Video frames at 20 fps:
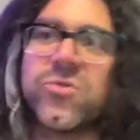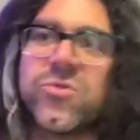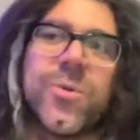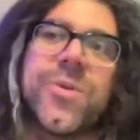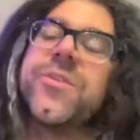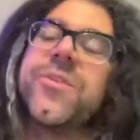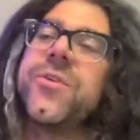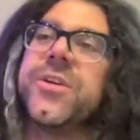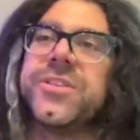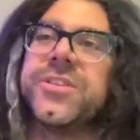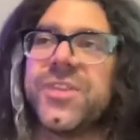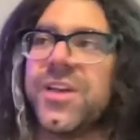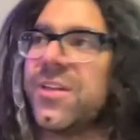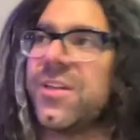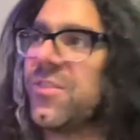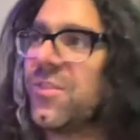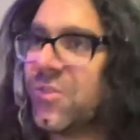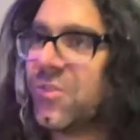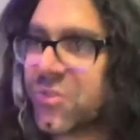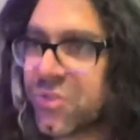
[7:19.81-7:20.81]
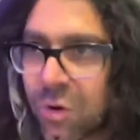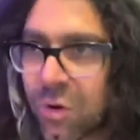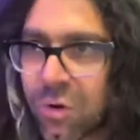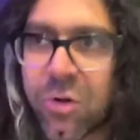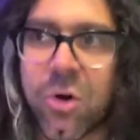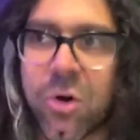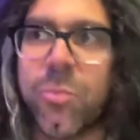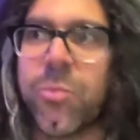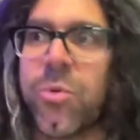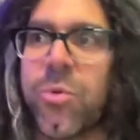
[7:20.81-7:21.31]
whether it's like the
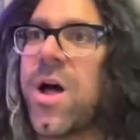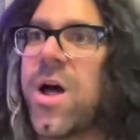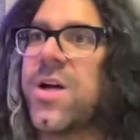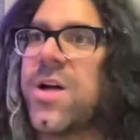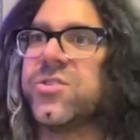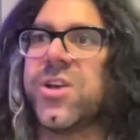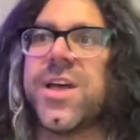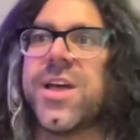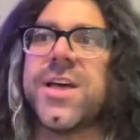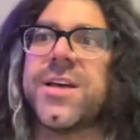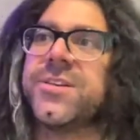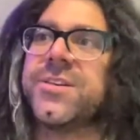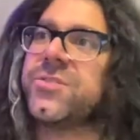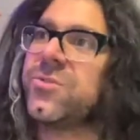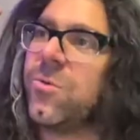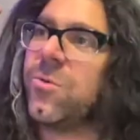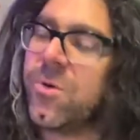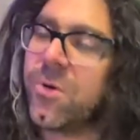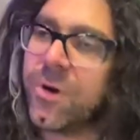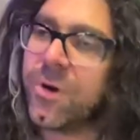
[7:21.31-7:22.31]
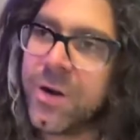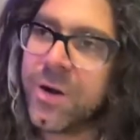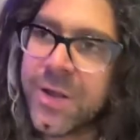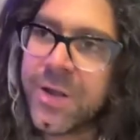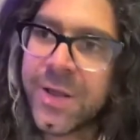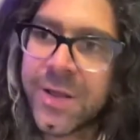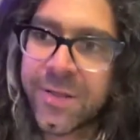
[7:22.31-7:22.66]
solo projects or